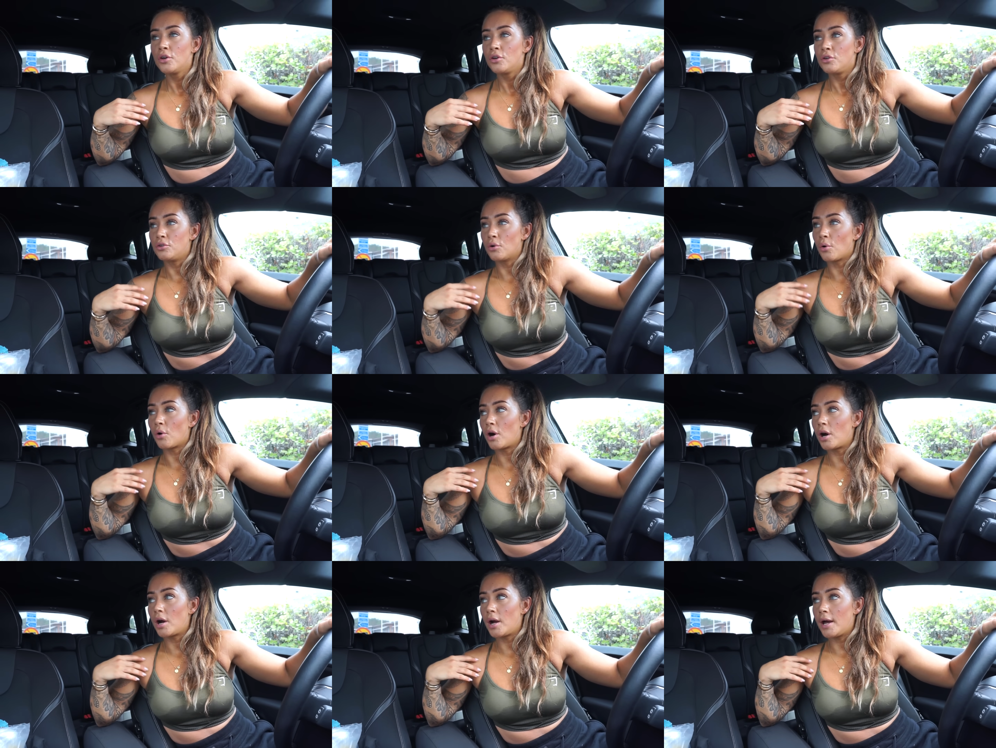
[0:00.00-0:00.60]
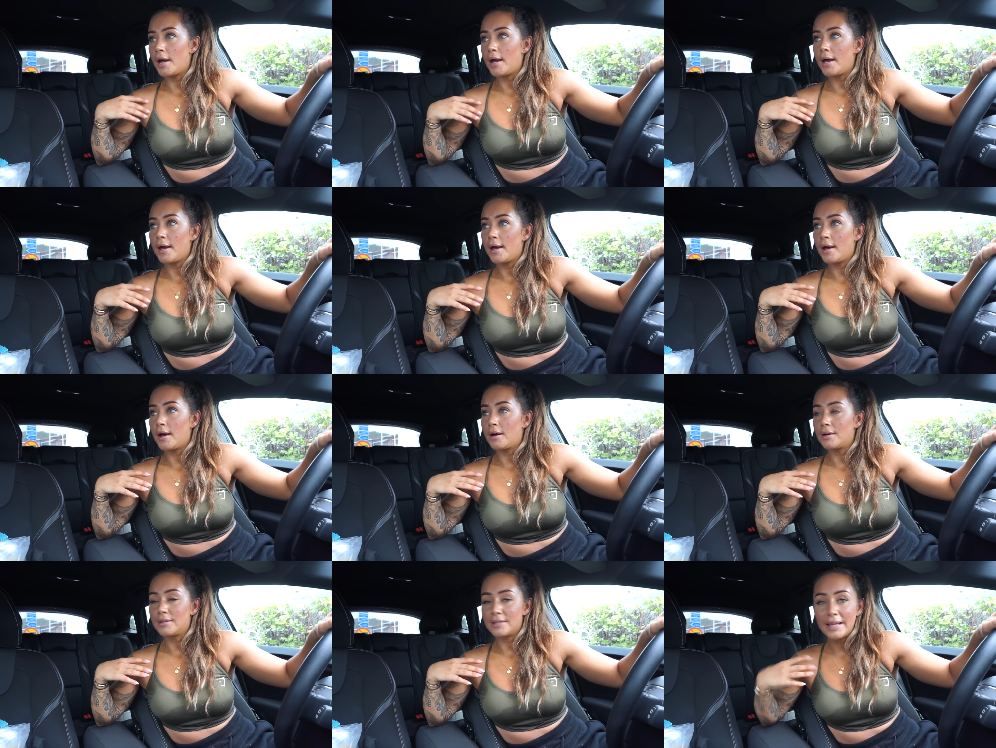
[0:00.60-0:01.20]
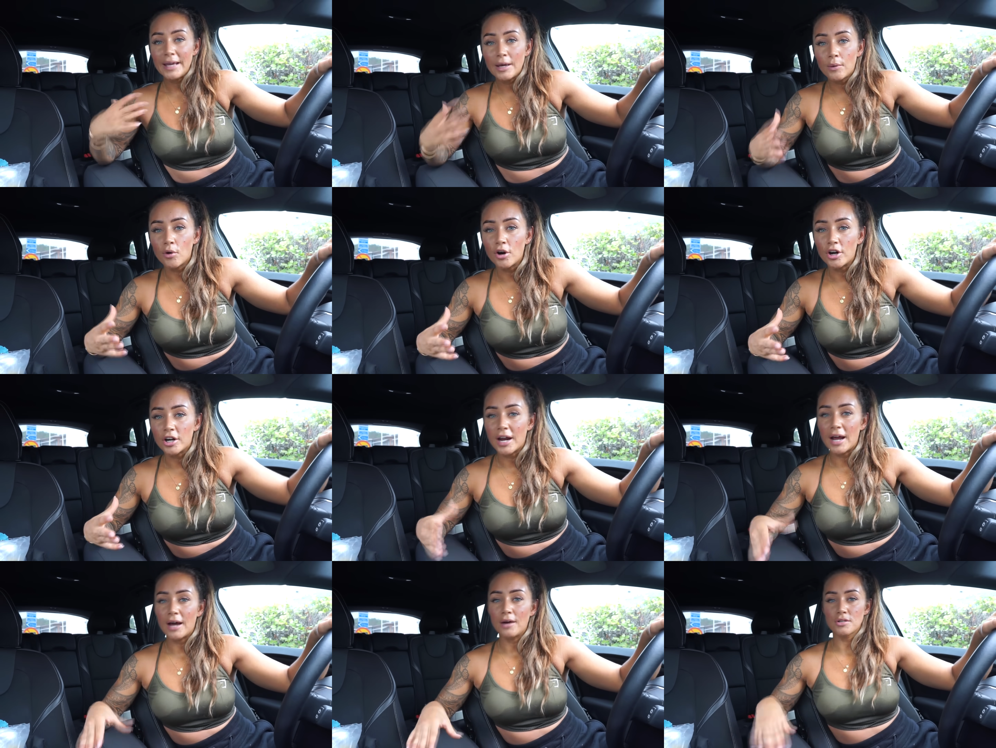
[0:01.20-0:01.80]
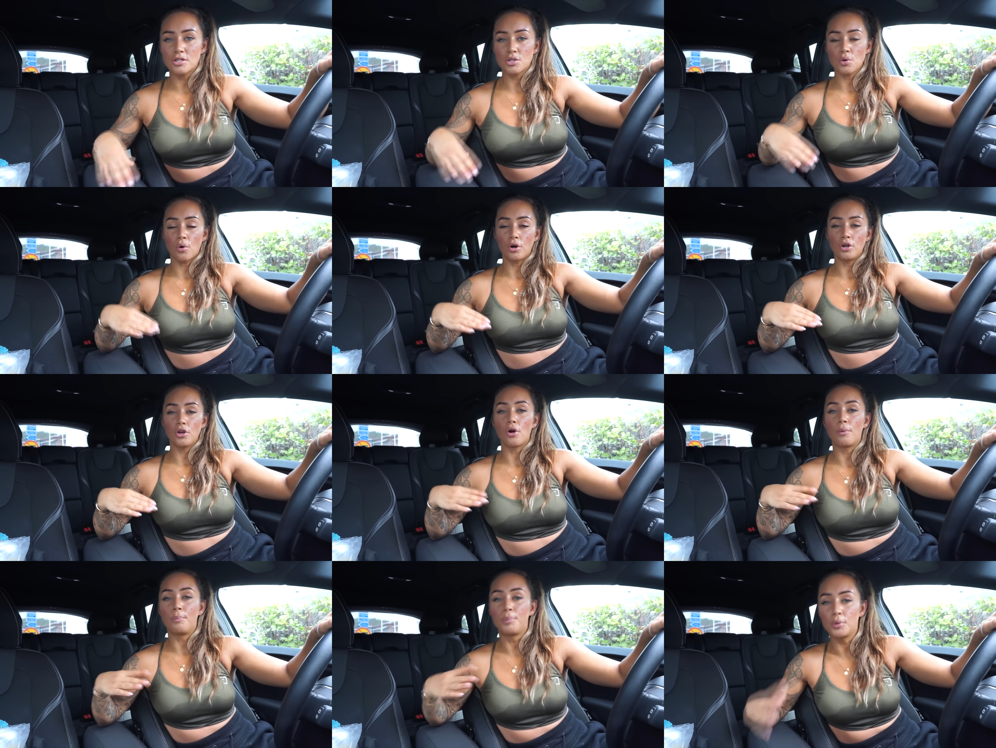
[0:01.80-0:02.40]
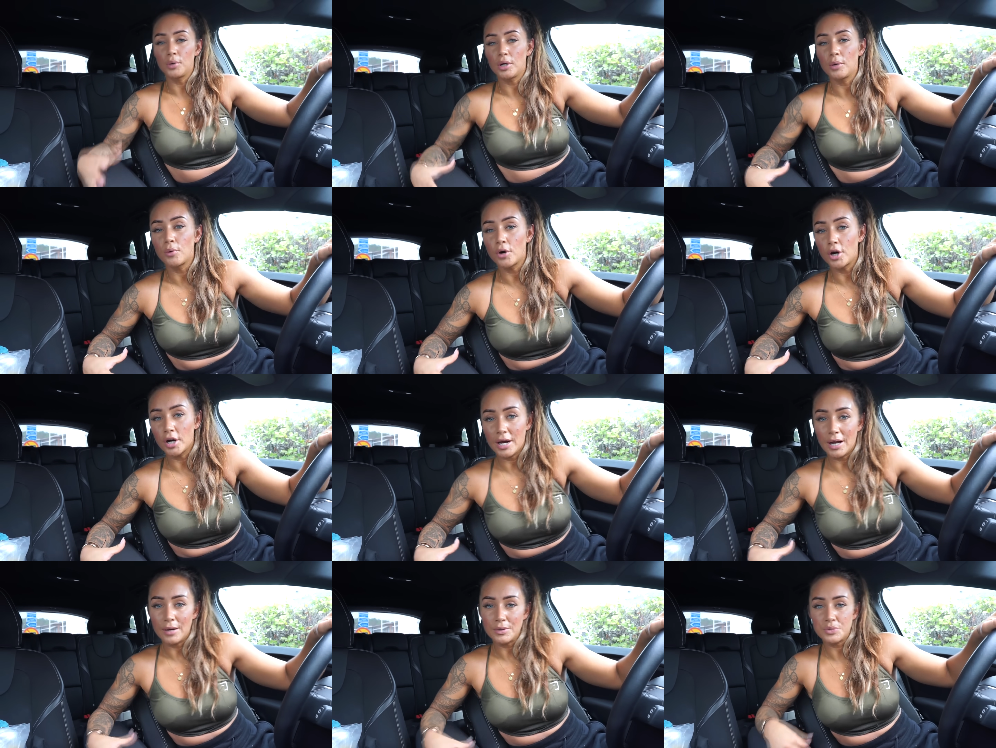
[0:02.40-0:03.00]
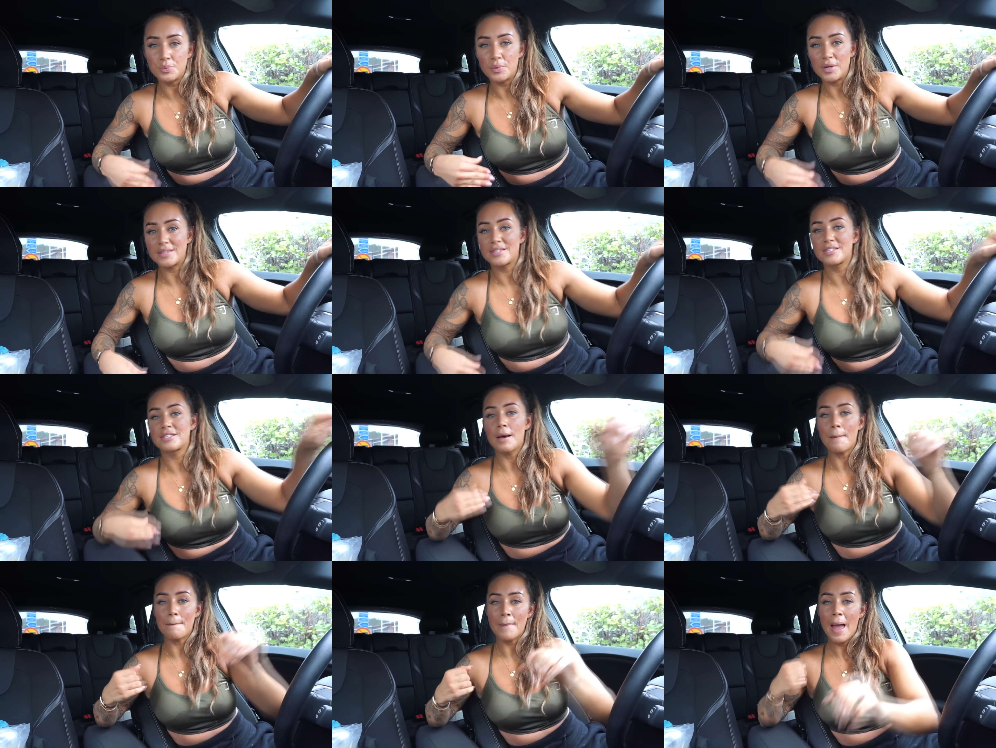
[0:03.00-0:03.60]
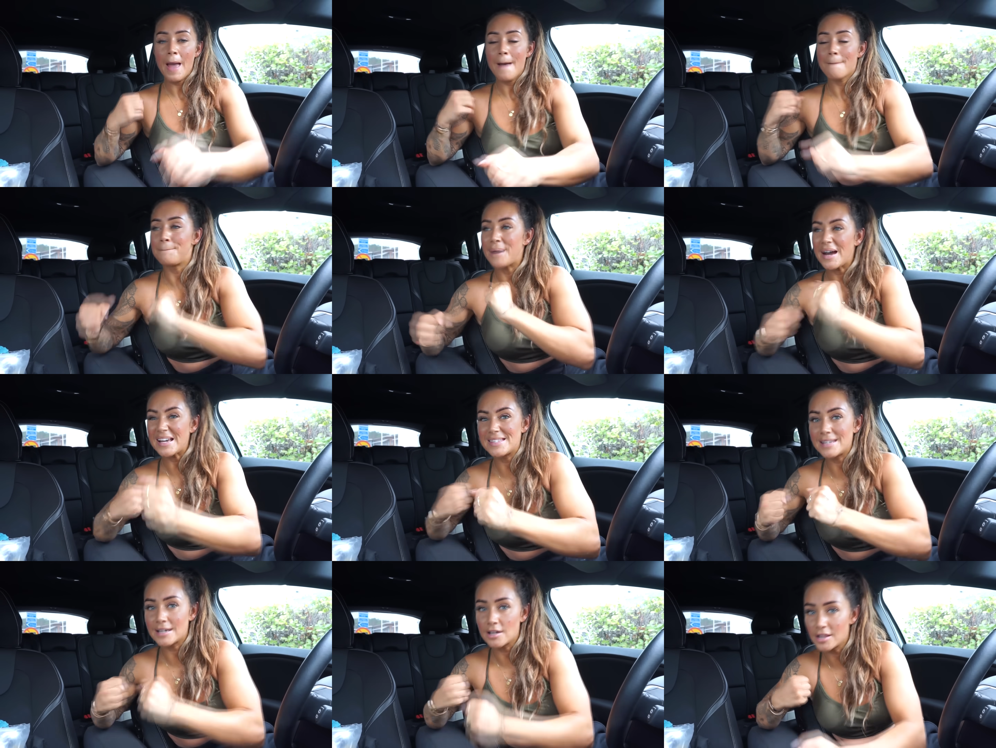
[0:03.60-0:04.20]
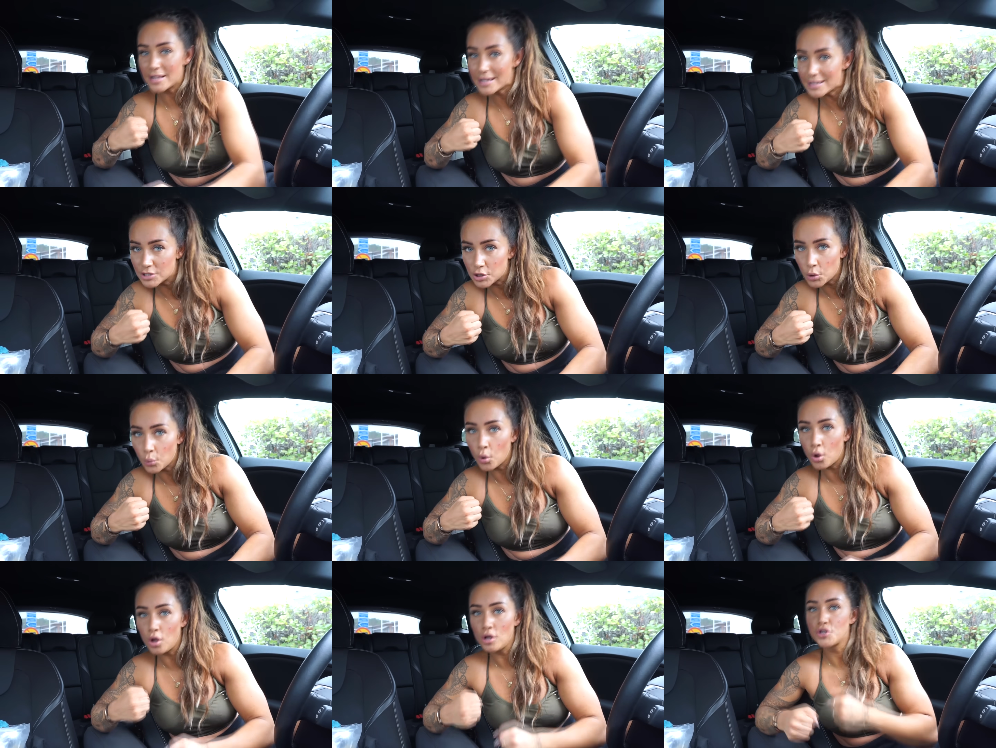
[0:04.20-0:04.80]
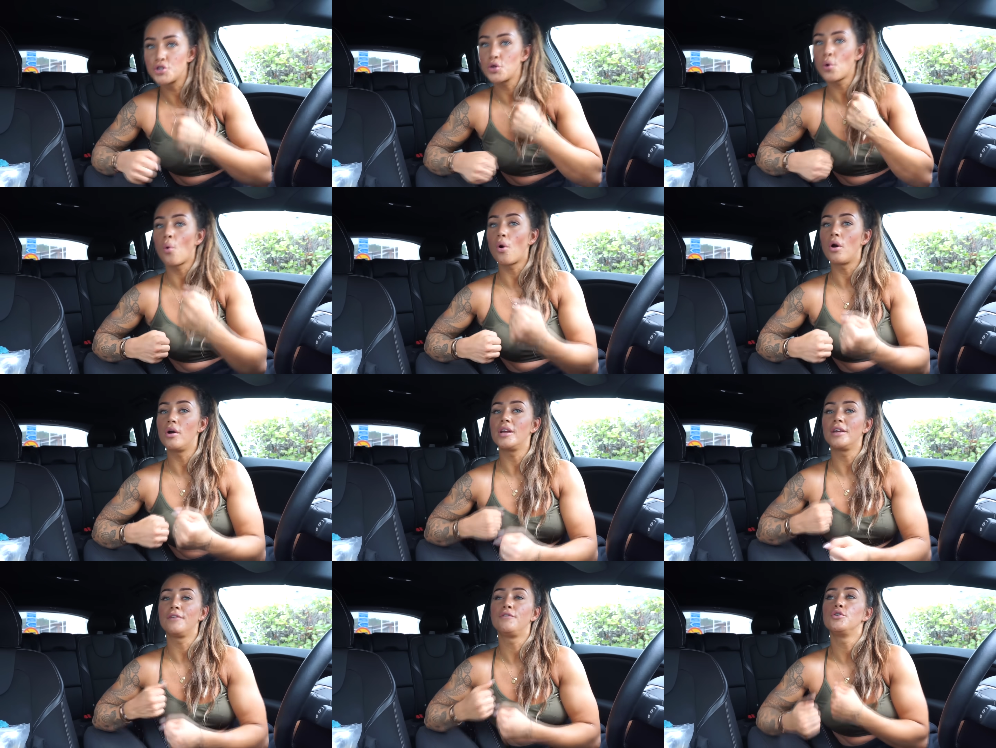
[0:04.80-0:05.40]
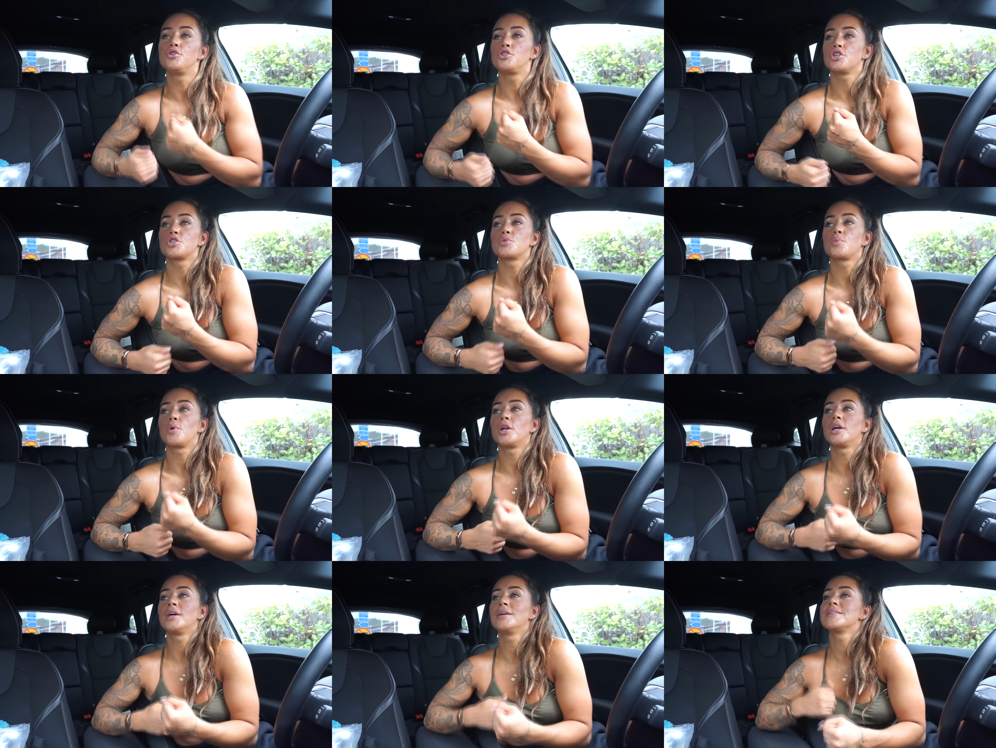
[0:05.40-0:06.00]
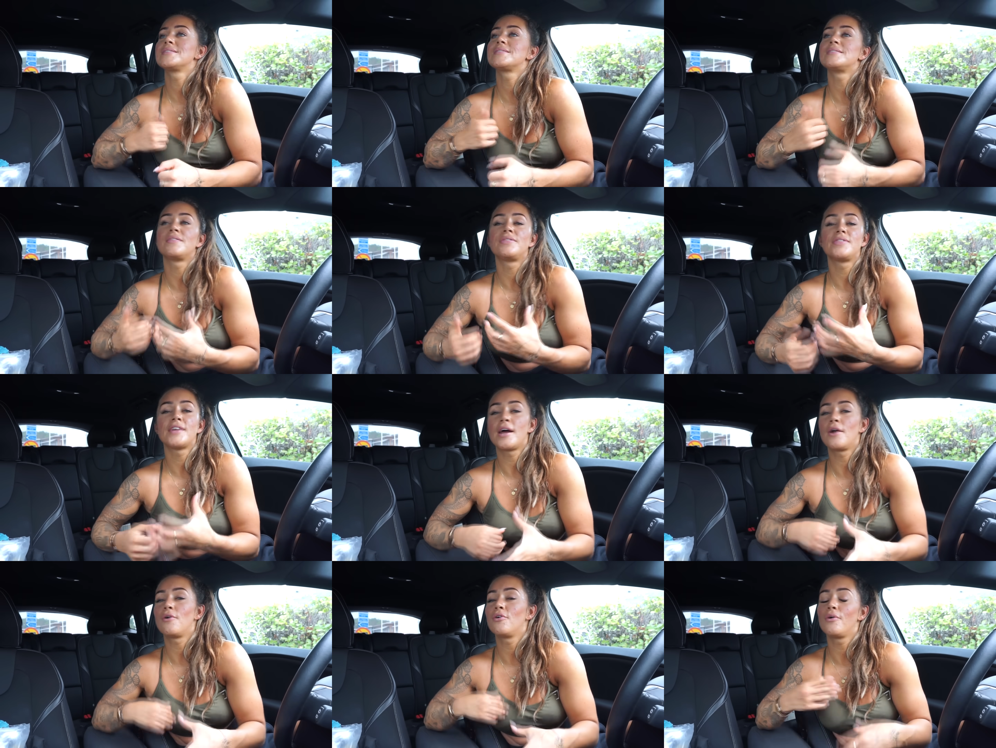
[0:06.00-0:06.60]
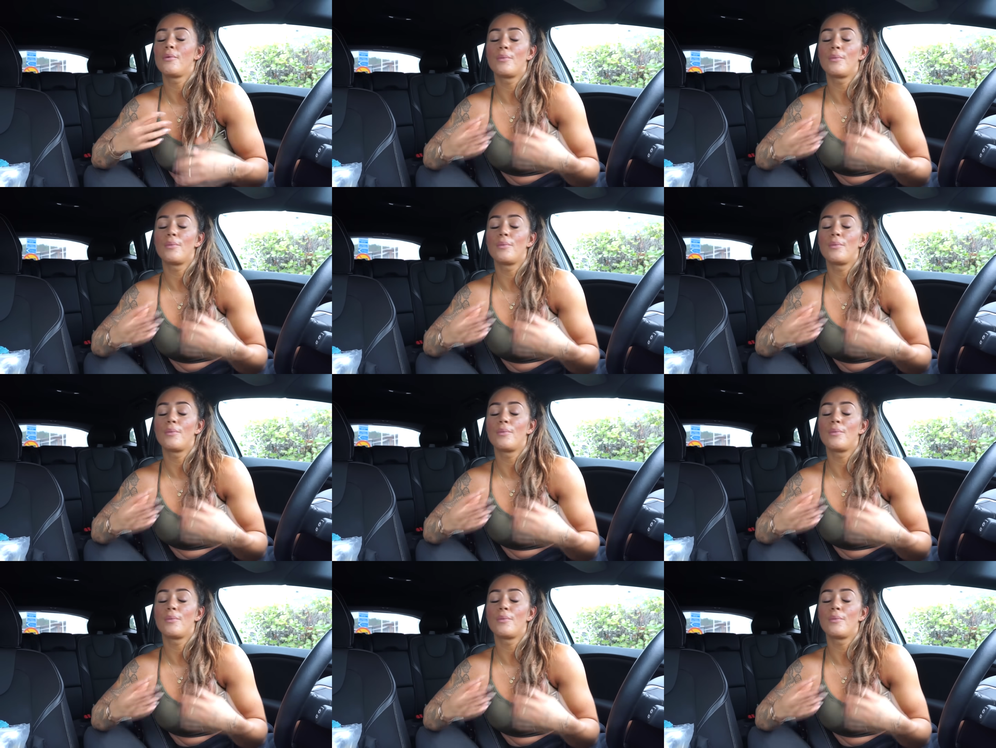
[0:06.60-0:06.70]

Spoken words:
leg workouts or your booty workouts with some bicycle intervals, or if you just want to sit there,